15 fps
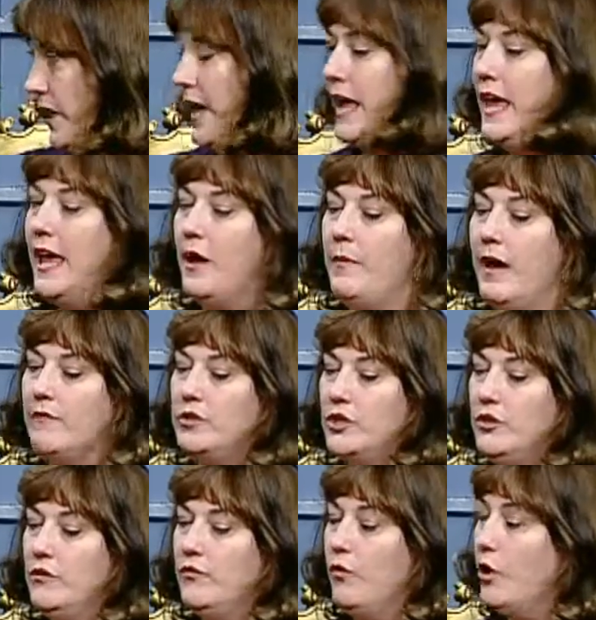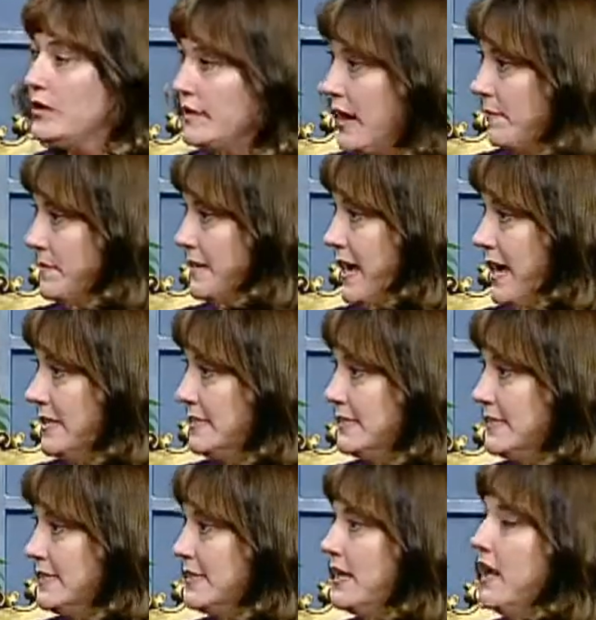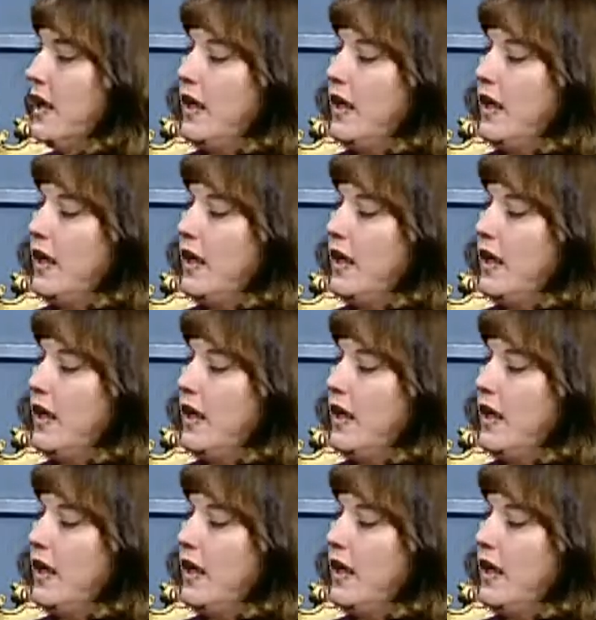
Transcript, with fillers: Right. And we have two four top sizes.